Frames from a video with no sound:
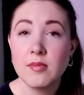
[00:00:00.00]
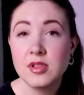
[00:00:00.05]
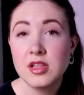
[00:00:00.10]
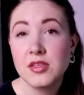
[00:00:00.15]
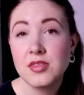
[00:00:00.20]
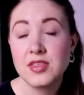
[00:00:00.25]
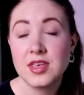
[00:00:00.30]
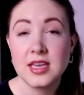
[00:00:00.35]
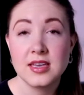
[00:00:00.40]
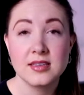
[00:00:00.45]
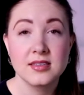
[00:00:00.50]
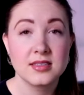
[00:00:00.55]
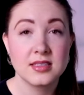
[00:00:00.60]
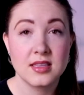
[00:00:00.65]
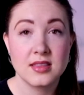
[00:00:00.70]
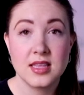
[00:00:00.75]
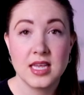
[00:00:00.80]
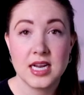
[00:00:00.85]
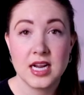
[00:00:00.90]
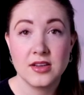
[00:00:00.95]
of the things
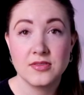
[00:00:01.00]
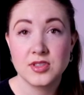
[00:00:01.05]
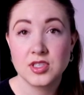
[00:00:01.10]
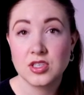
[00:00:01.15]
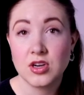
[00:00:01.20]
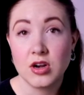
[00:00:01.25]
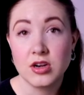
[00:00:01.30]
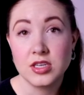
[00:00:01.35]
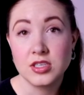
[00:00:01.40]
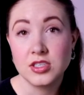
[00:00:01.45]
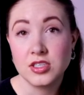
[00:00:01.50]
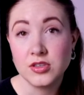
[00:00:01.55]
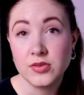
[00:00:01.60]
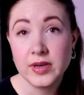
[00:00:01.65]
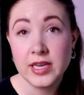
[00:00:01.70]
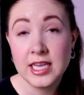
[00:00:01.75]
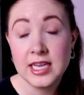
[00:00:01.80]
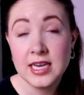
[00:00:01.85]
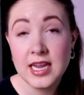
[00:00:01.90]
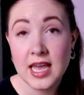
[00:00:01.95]
that I've started doing,